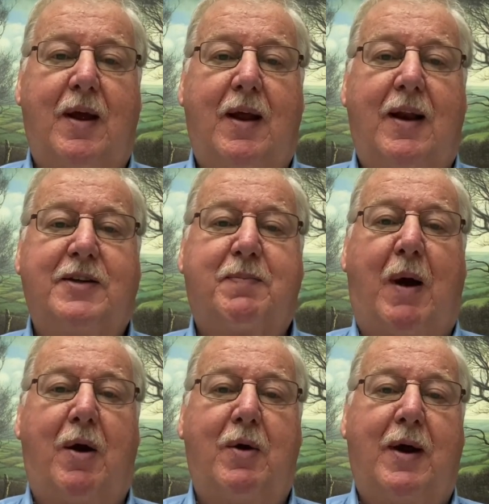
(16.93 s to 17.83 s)
Let's
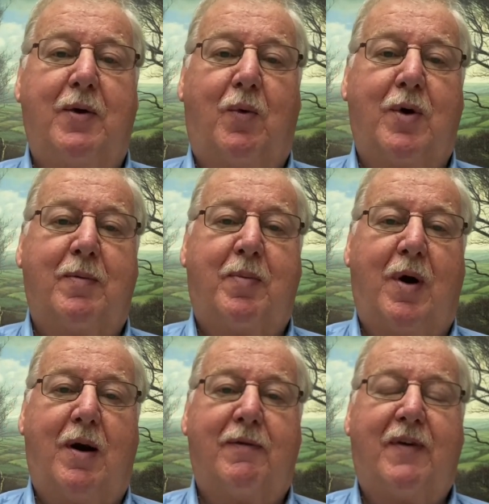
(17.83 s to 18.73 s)
bow in a word of
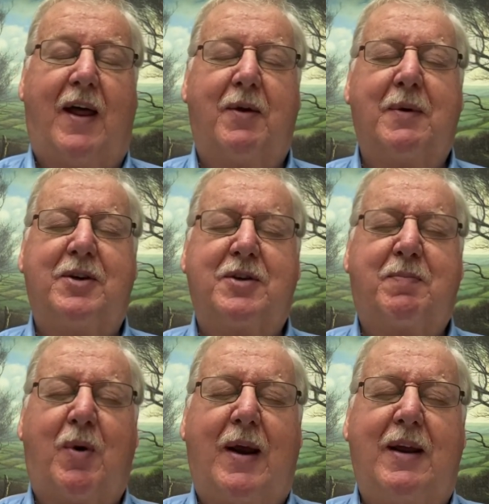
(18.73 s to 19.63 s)
prayer. Father, we just
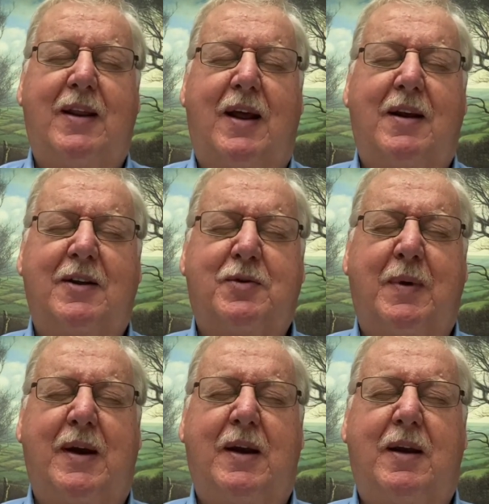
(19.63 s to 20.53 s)
pray that as
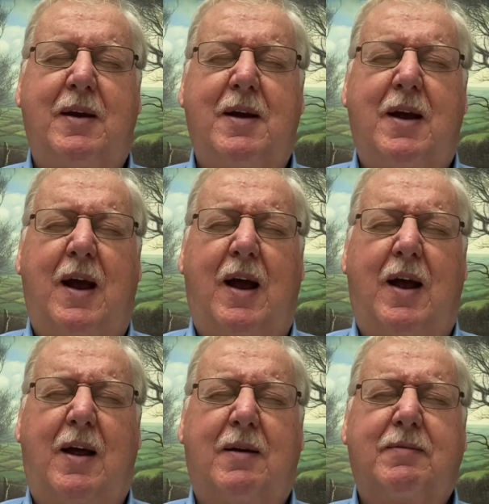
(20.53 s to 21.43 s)
we
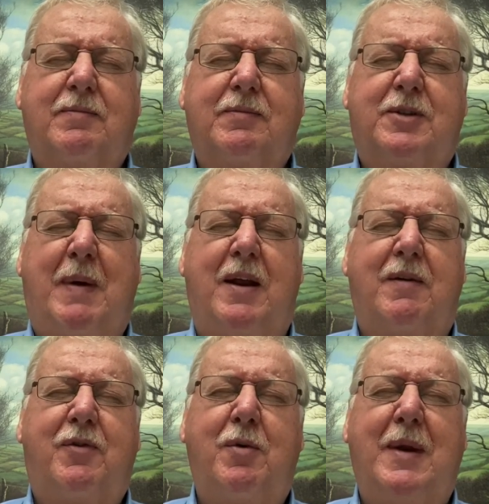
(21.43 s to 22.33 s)
uh, spend a
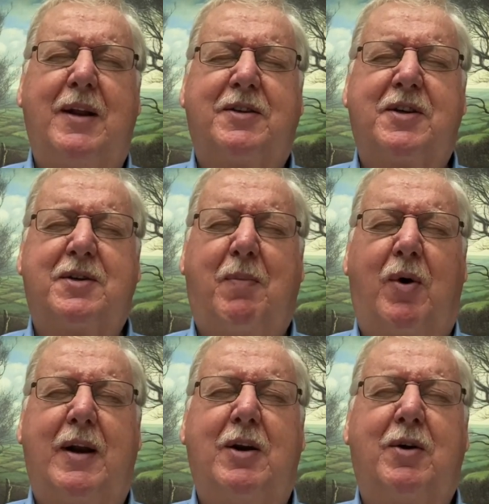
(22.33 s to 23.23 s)
few minutes this
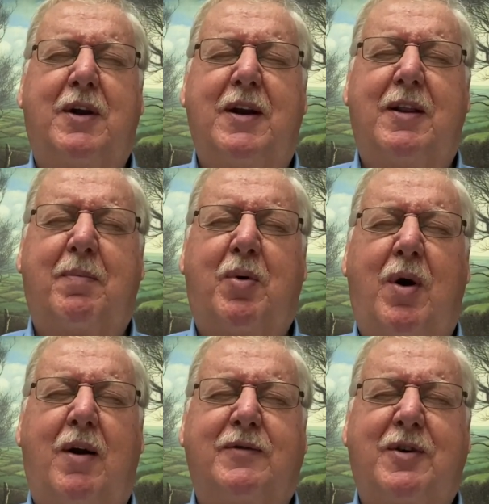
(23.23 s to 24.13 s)
morning looking at the
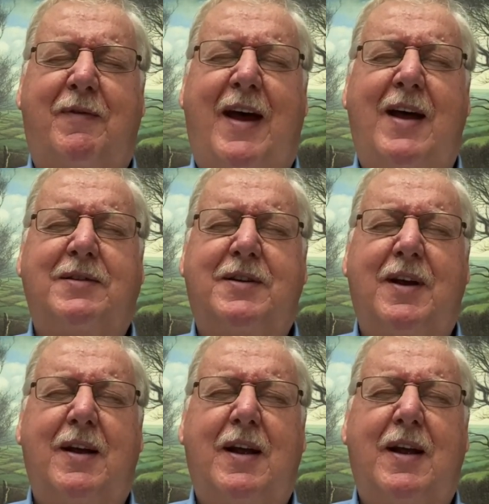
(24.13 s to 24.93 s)
prayer of Jabez,